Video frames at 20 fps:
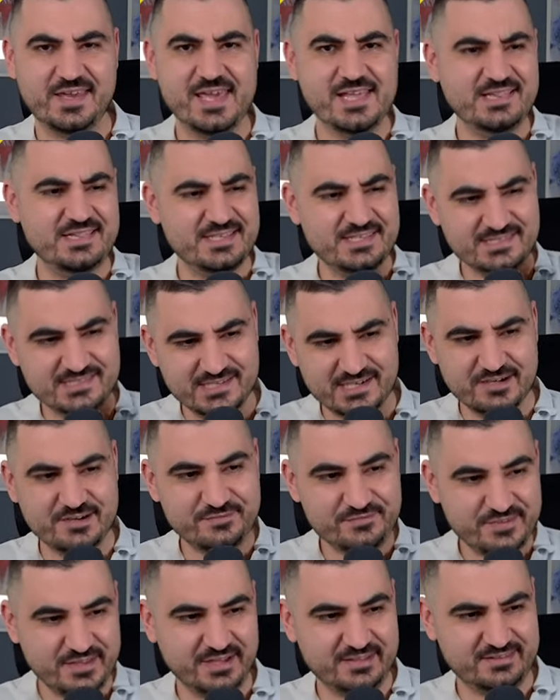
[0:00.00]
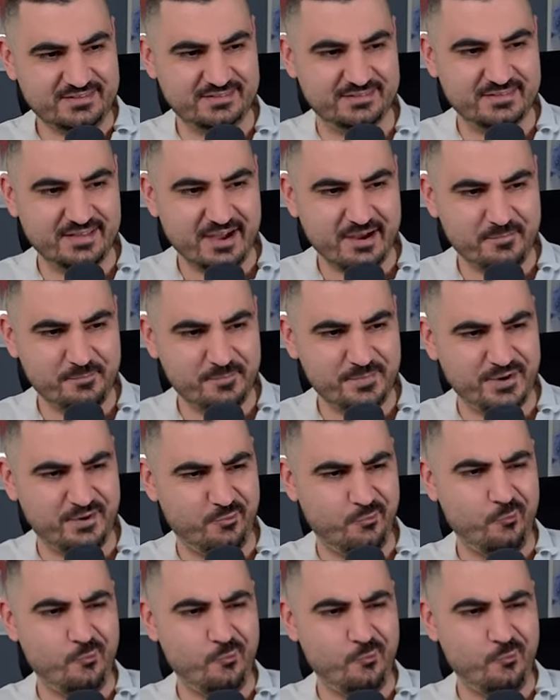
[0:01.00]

He deserved that number.